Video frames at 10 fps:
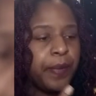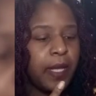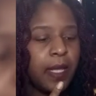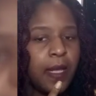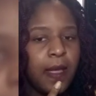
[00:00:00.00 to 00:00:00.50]

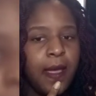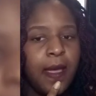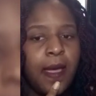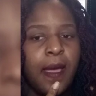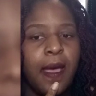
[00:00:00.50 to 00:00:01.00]
But
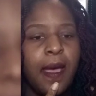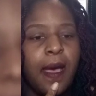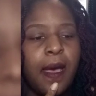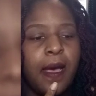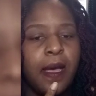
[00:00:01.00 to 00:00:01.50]

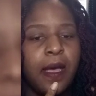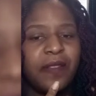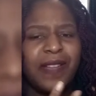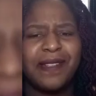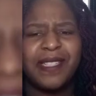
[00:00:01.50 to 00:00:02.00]

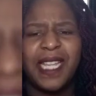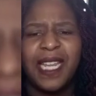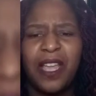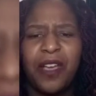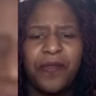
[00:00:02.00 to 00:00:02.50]
I
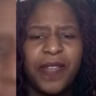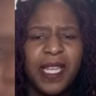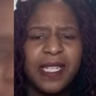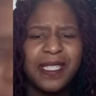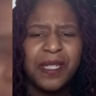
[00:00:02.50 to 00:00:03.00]
seen
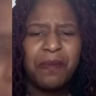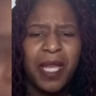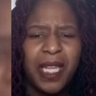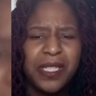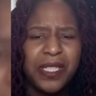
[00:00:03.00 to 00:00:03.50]
LVNs in
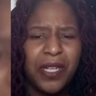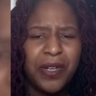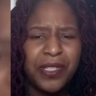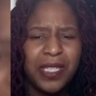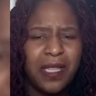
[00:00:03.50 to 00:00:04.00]
med
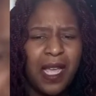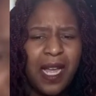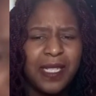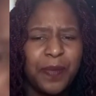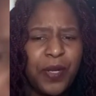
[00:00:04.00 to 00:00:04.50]
surge at the
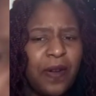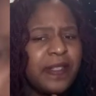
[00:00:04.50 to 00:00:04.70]
hospital.